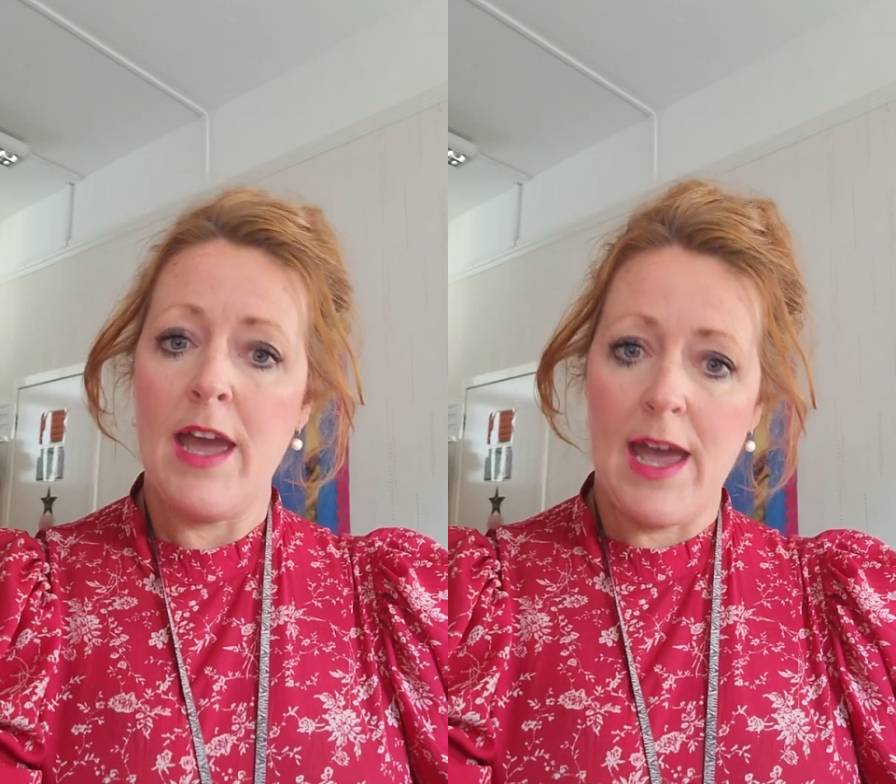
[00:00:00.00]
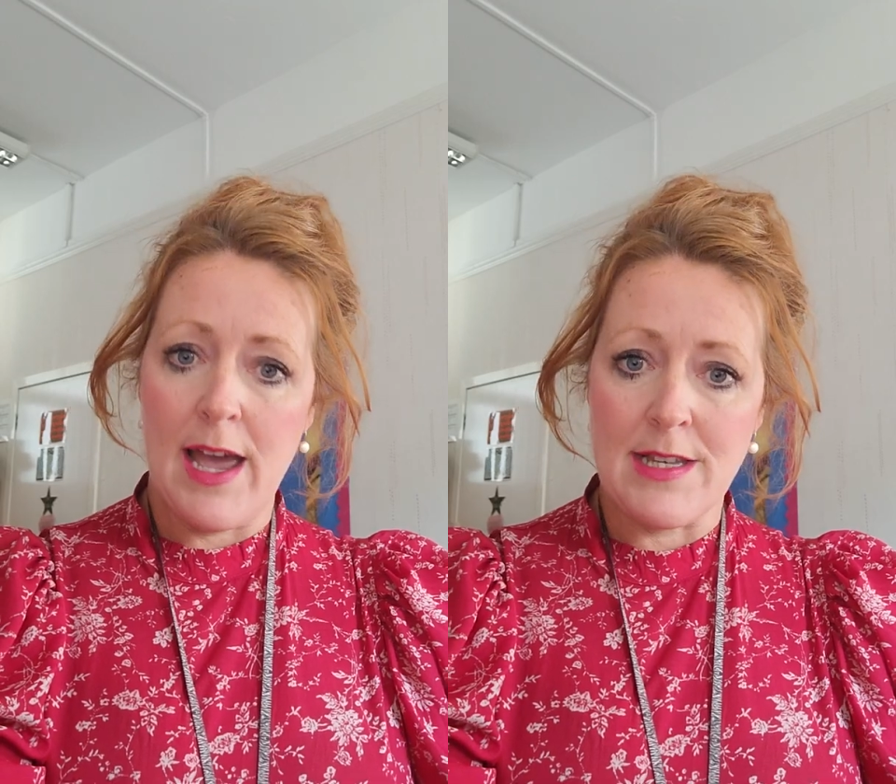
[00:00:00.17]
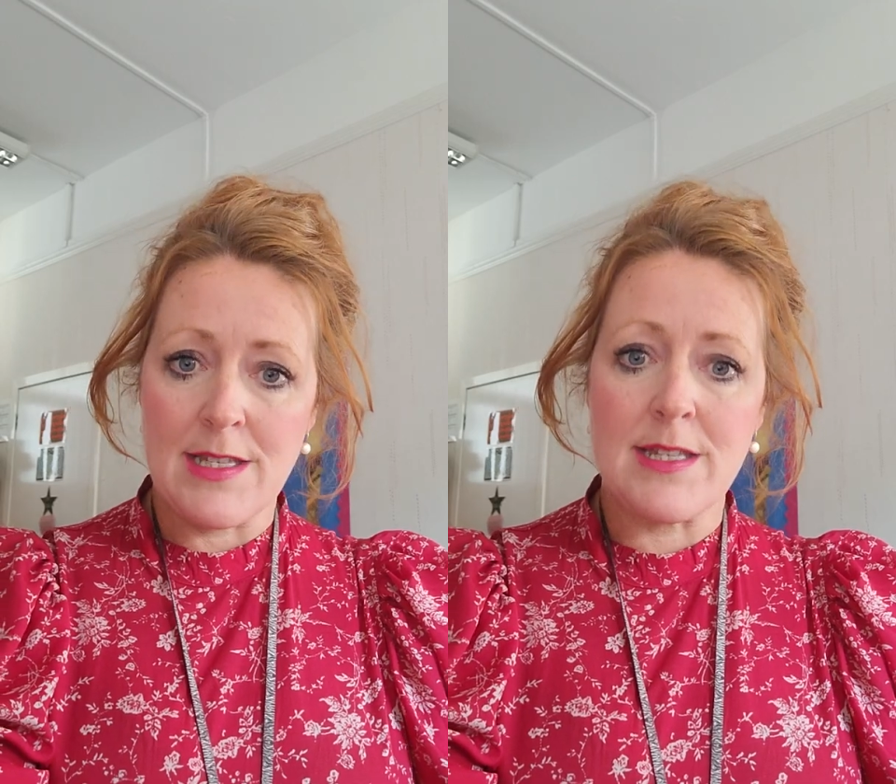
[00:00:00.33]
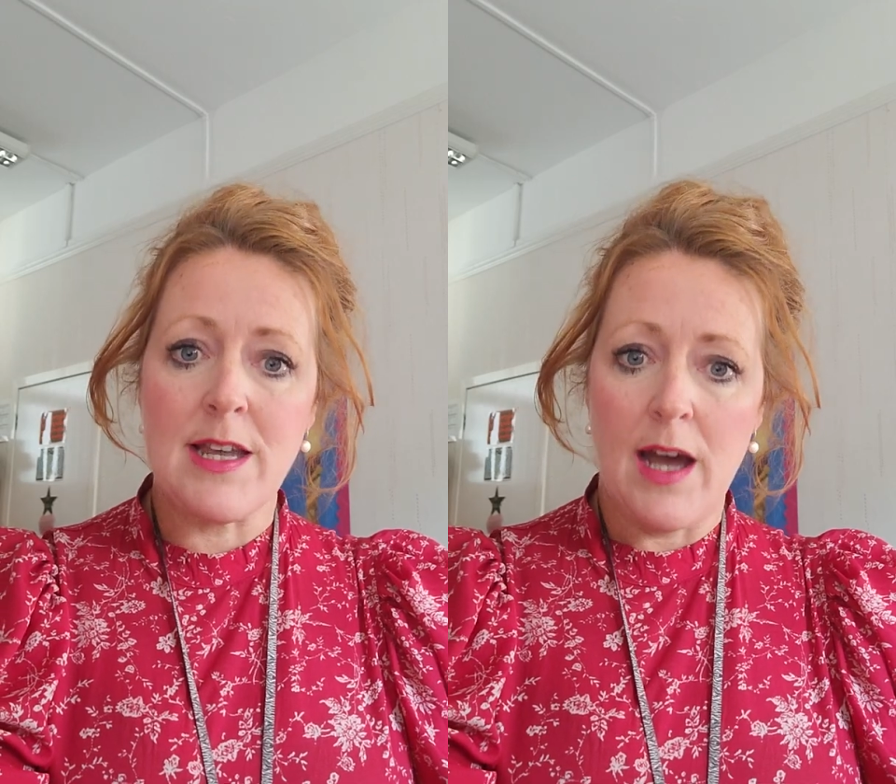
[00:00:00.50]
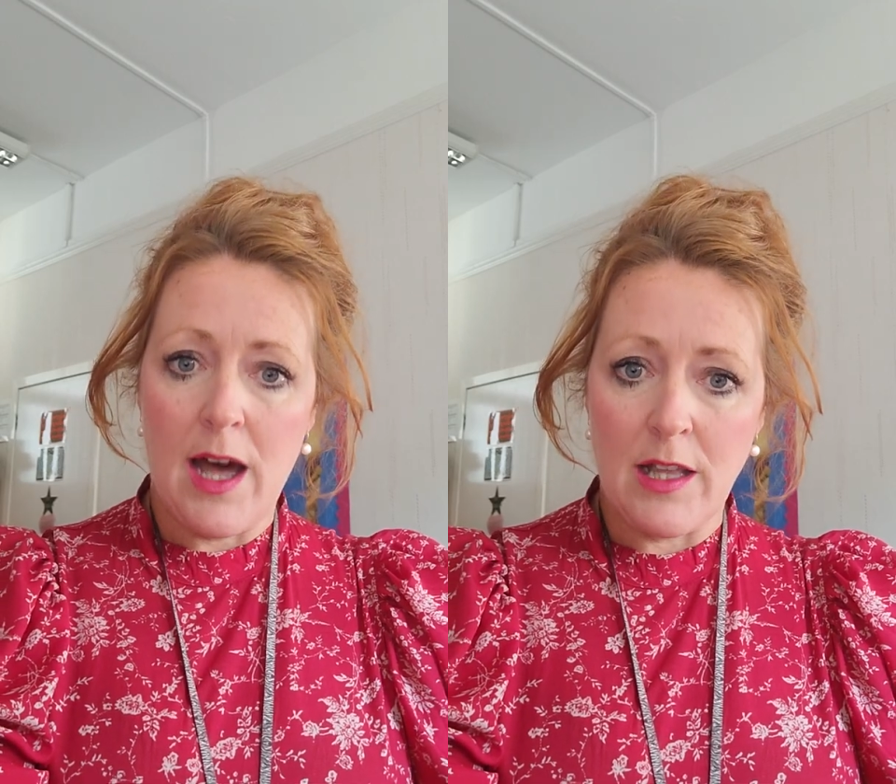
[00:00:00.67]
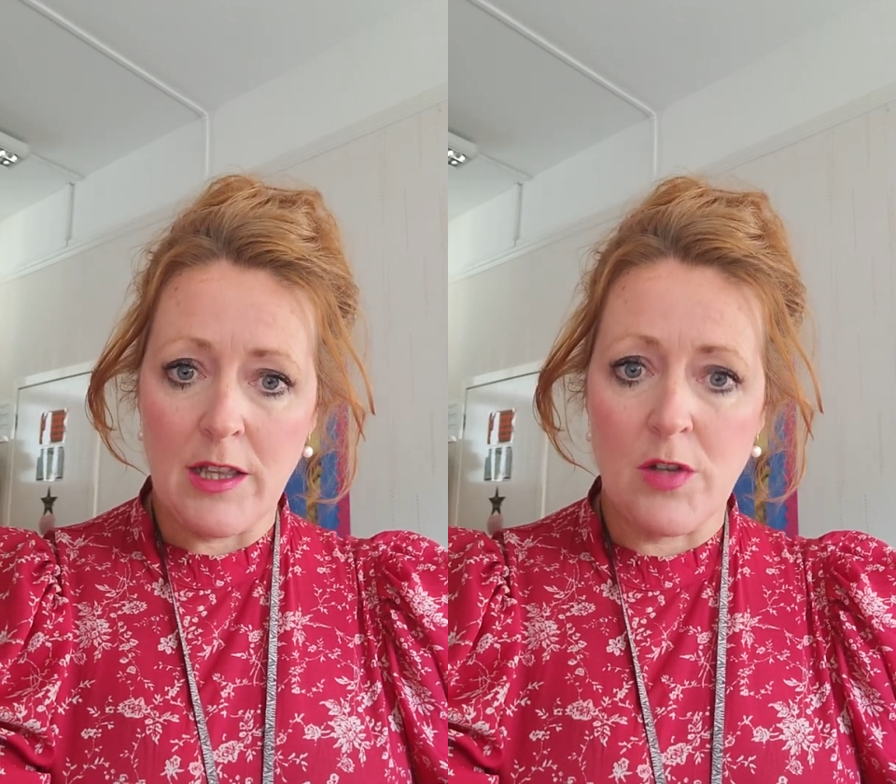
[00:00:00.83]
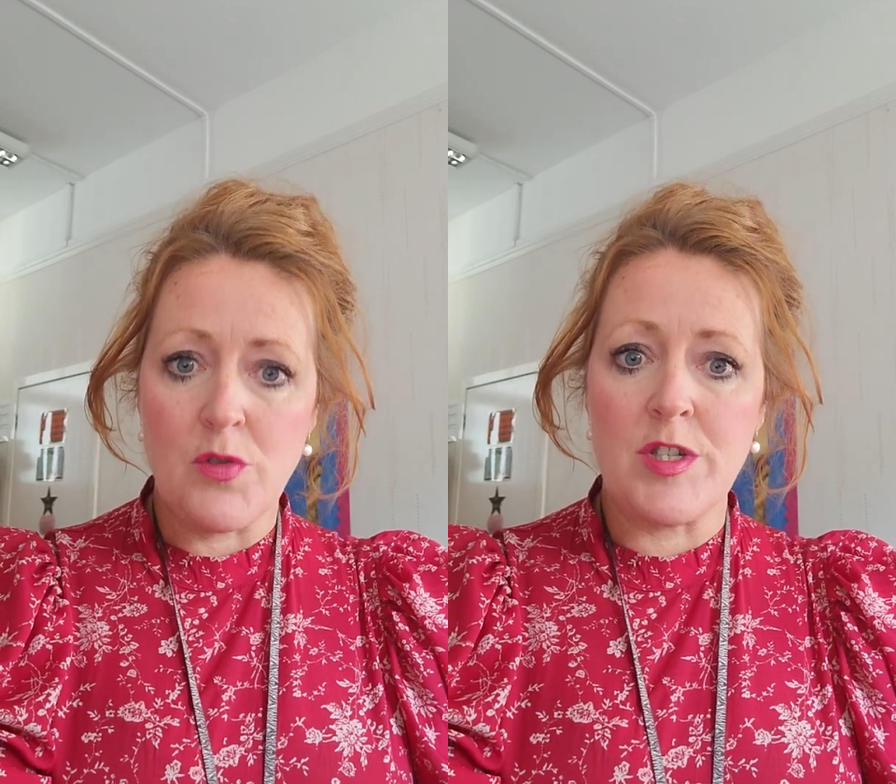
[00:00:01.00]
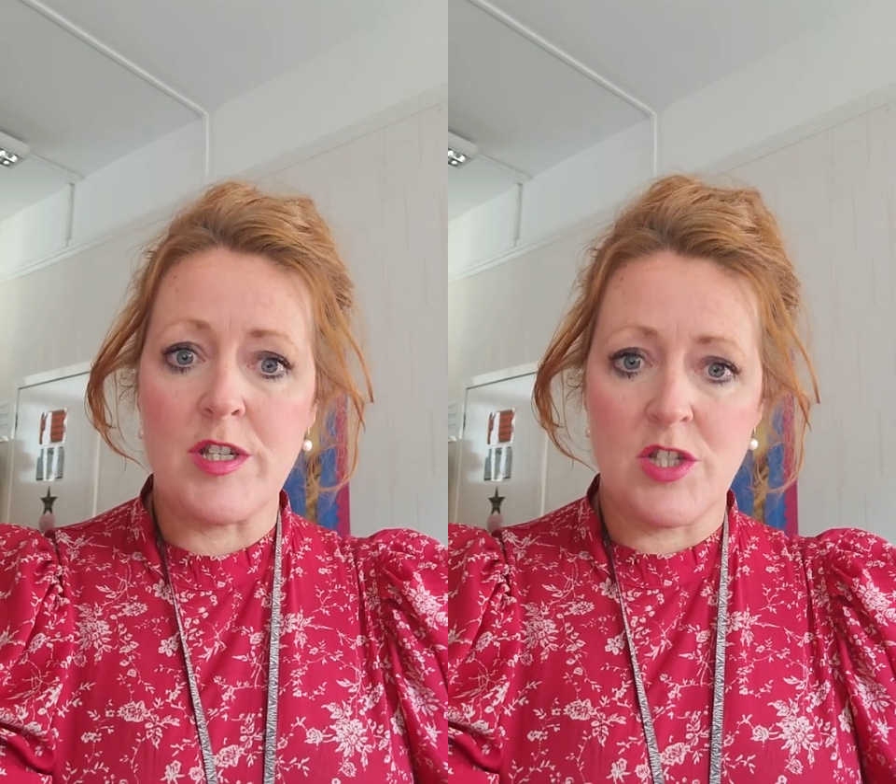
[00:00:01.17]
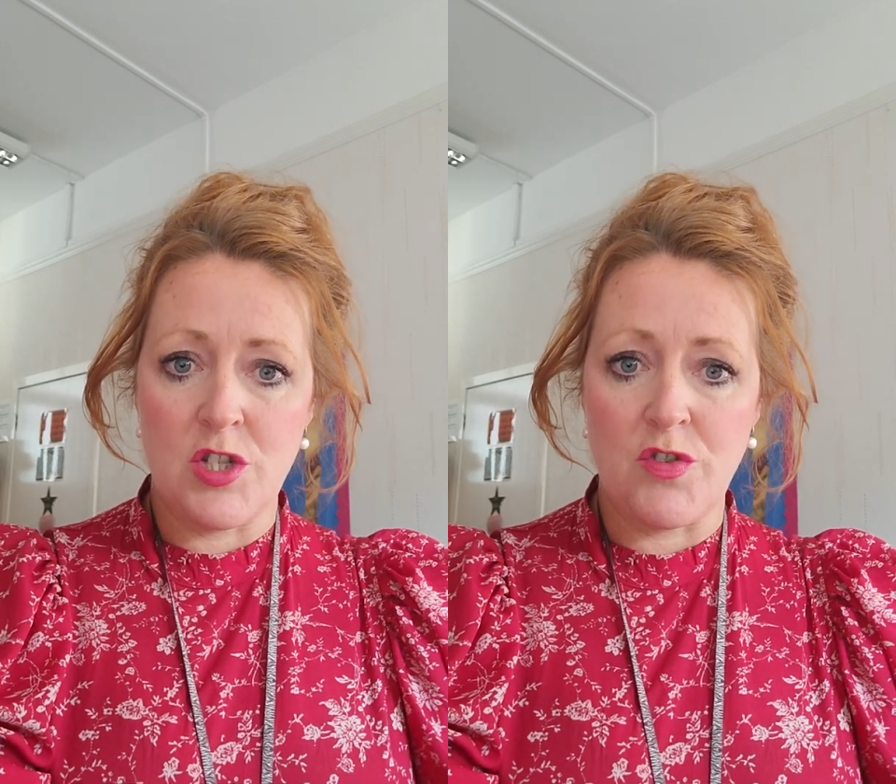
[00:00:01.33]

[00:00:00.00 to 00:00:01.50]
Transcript: is allowed to